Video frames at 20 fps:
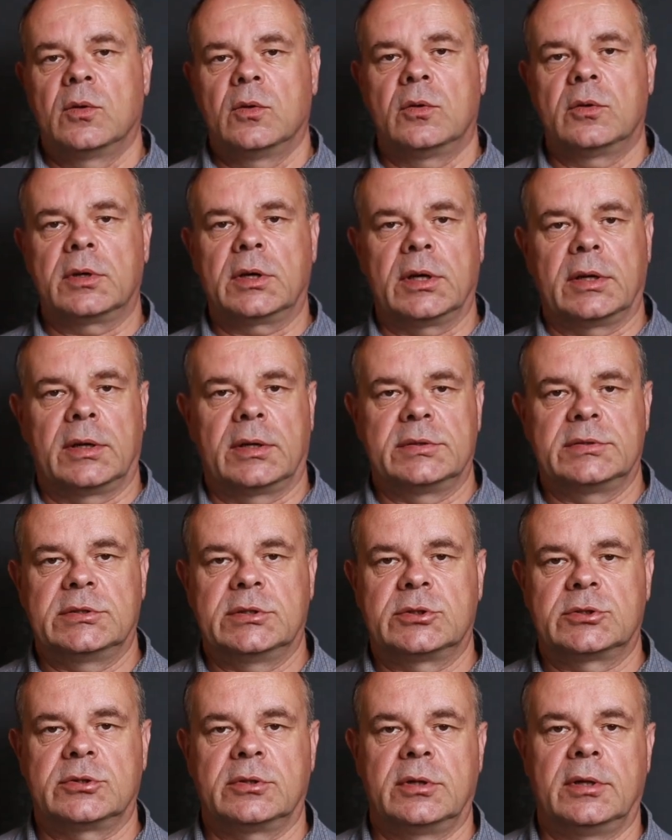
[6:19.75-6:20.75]

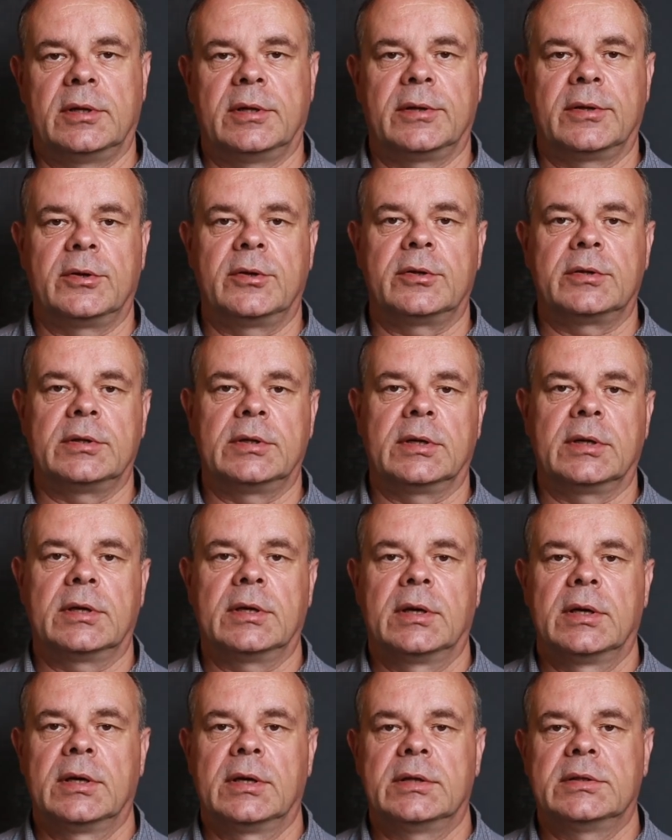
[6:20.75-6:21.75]
Organizational learning